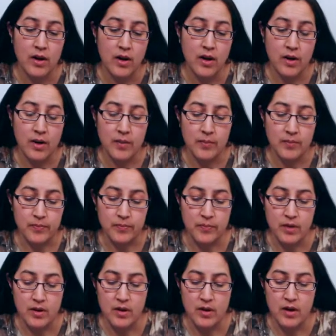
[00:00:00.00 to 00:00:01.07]

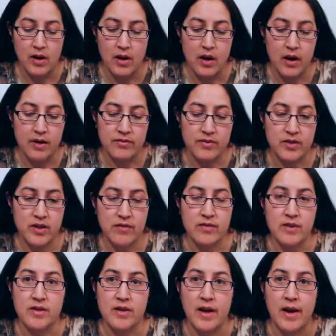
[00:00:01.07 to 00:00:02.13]
I've stuffed
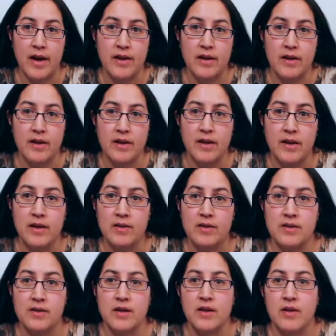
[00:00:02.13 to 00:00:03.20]
his head,
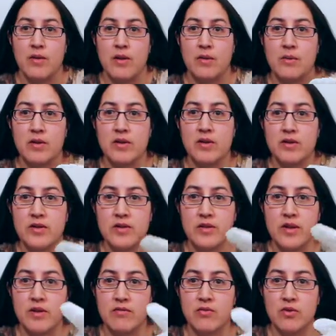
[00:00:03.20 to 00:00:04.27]
and now I'm going to
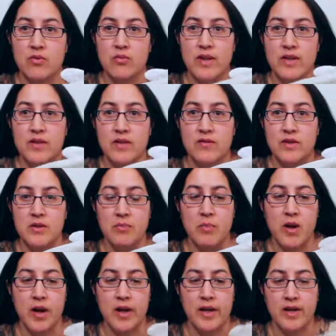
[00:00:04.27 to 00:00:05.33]
stuff the rest of his
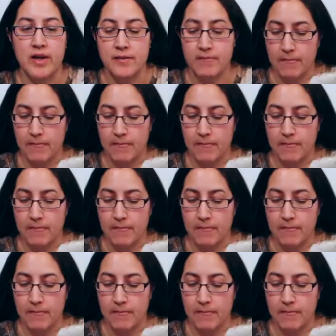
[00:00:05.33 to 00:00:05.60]
body.